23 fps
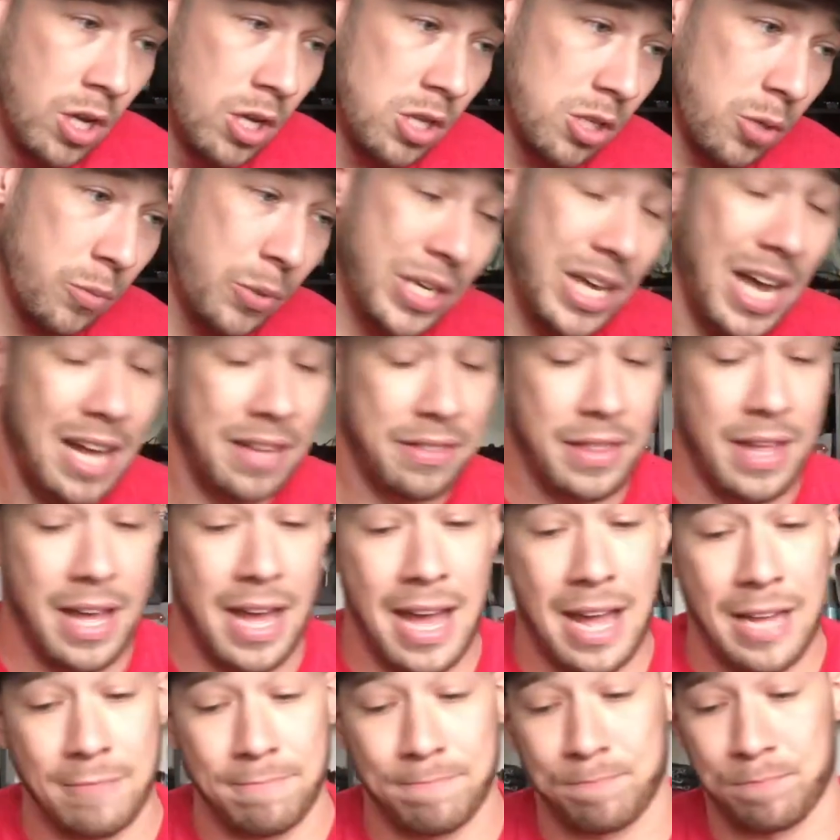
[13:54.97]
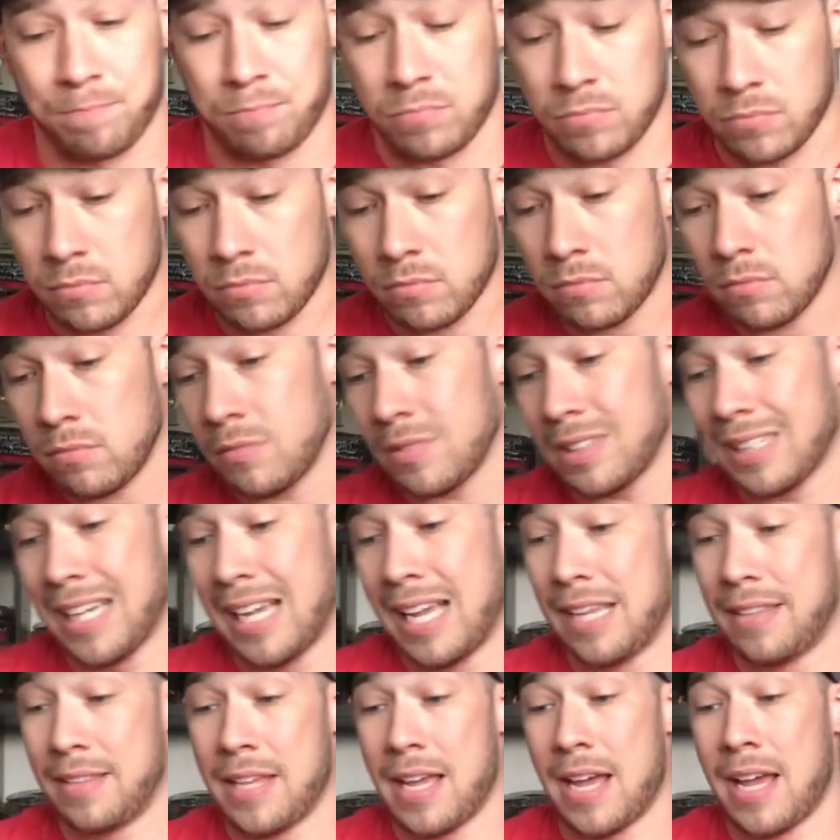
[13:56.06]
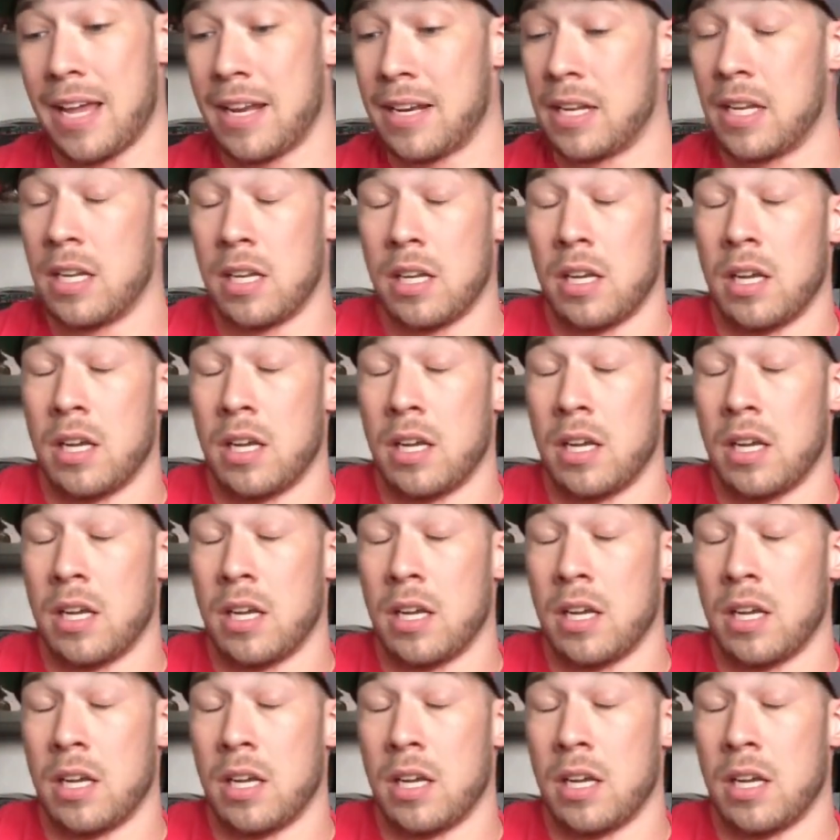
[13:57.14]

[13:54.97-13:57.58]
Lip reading: So we got that. And then